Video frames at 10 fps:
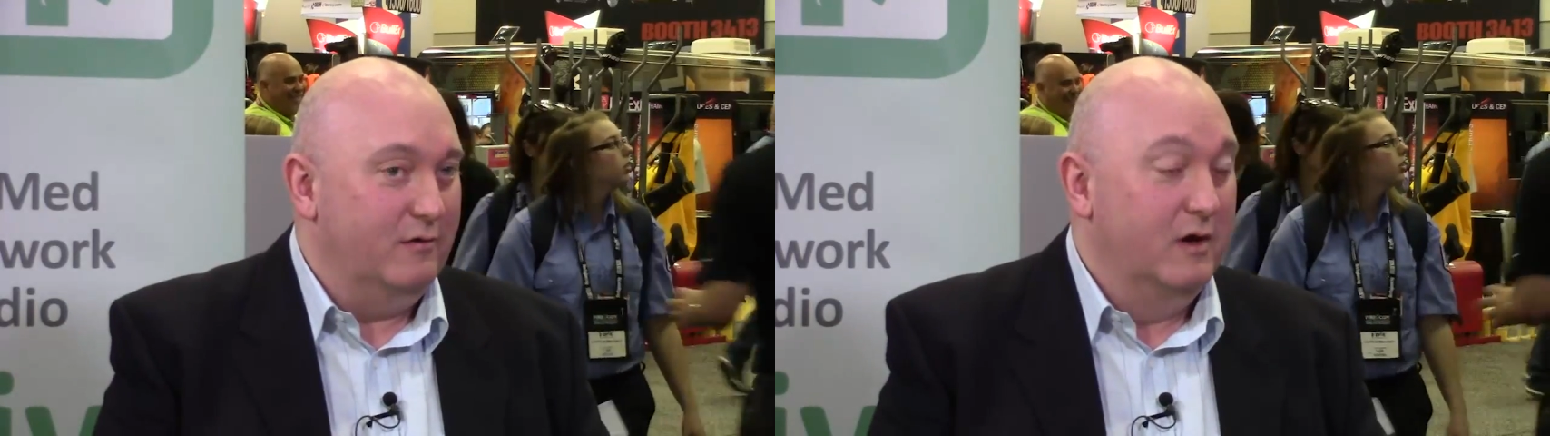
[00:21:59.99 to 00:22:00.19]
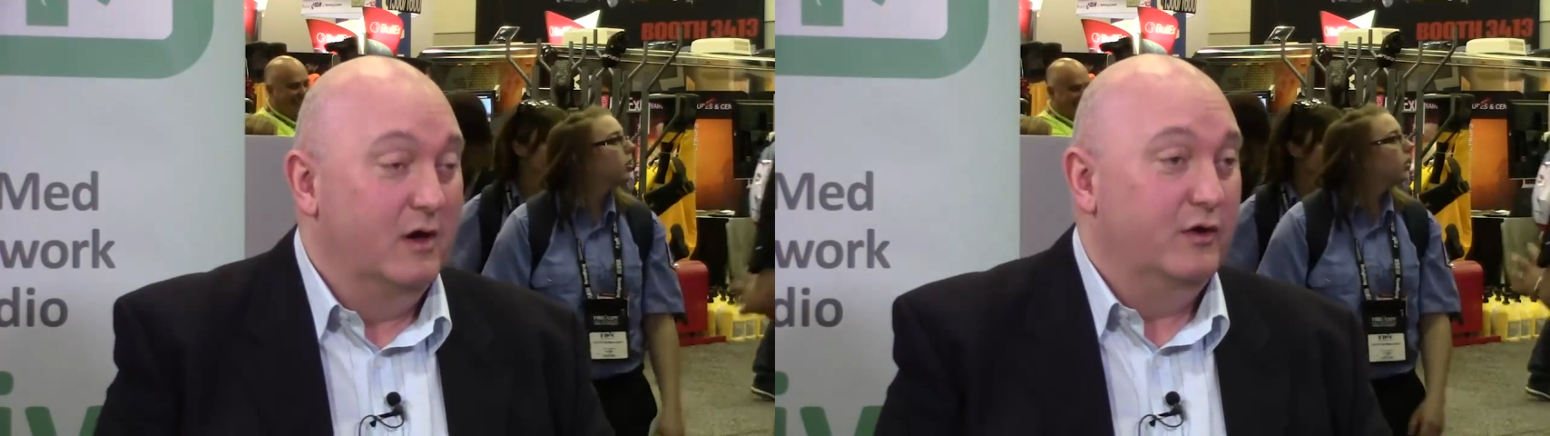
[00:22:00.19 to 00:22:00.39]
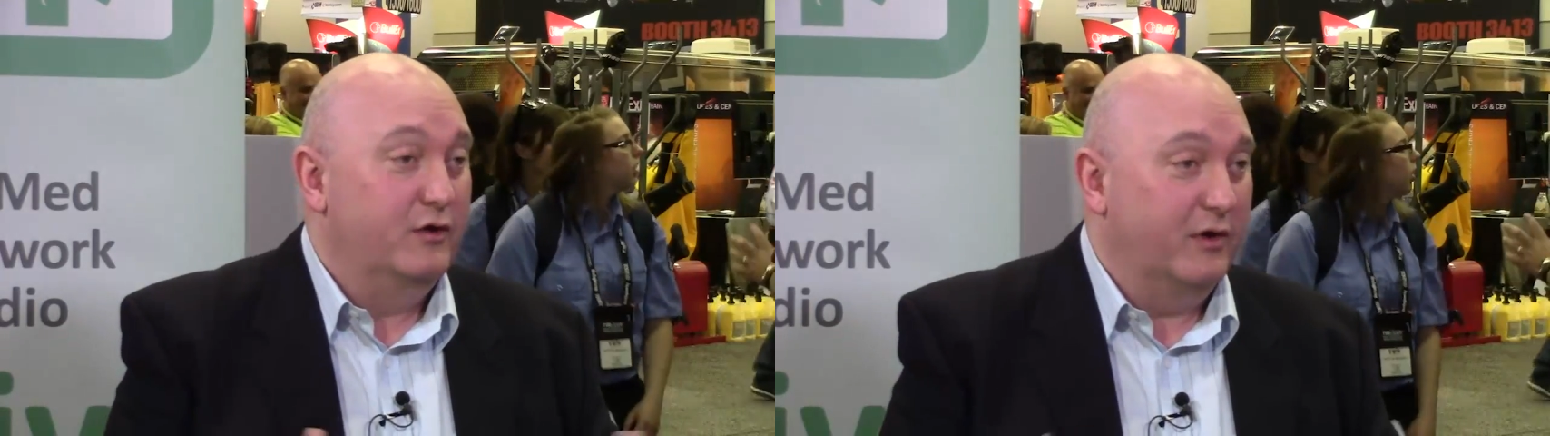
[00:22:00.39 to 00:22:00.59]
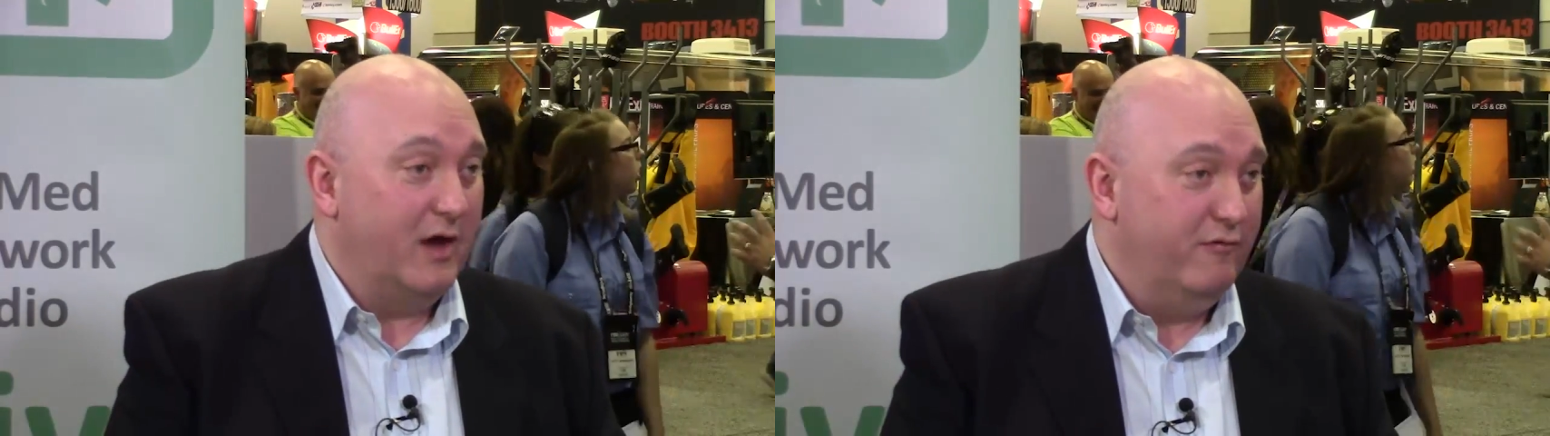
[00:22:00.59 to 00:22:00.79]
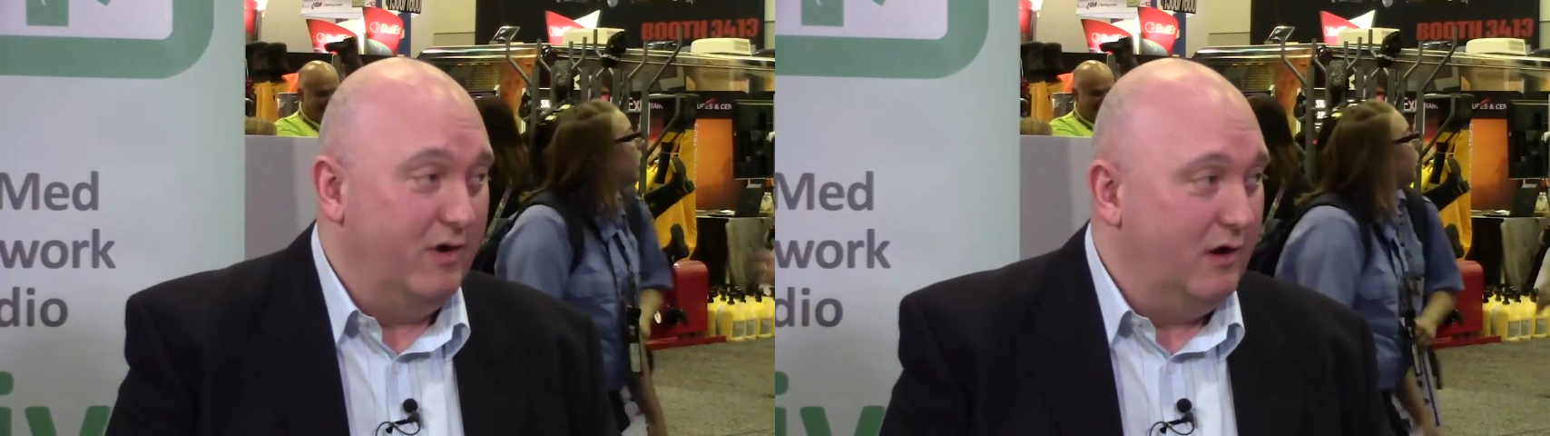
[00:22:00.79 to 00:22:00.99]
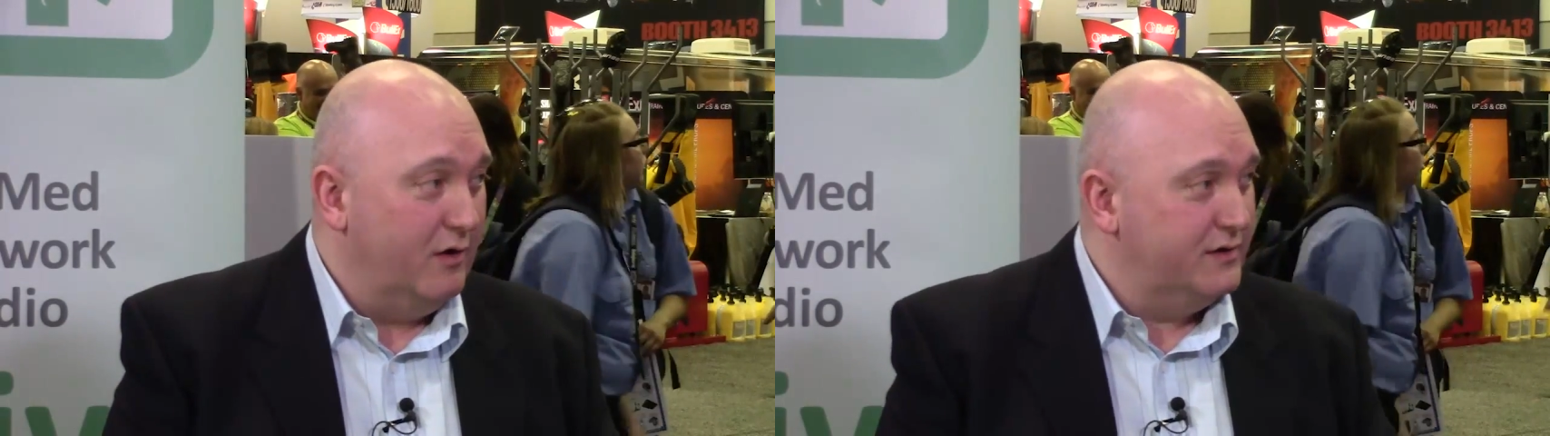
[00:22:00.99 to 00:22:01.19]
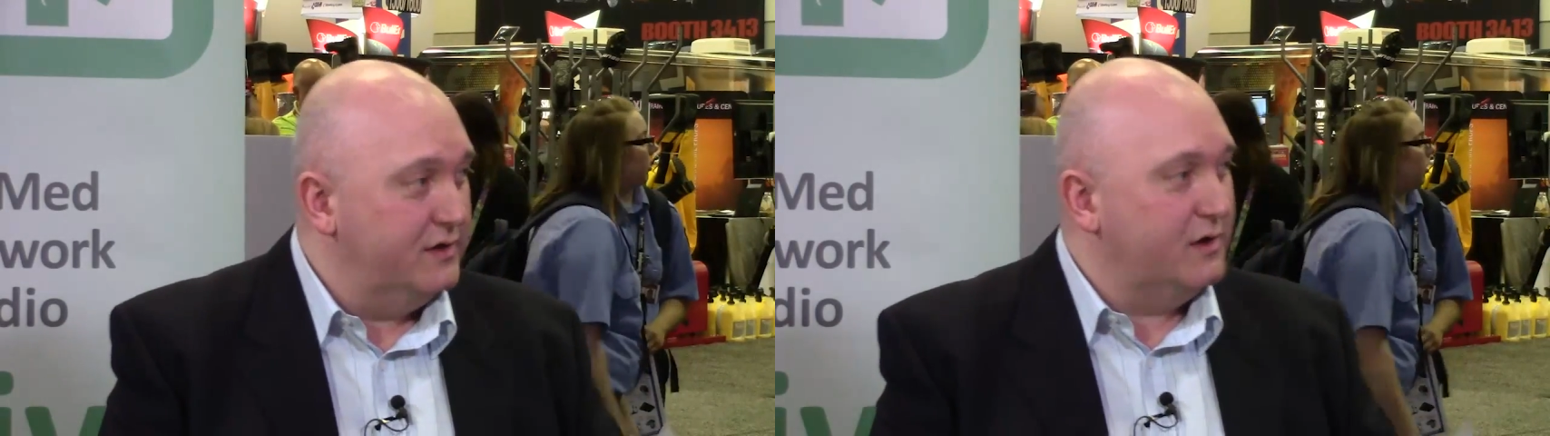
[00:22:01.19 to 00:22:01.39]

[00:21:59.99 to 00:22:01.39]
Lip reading: Right. Do they realise it?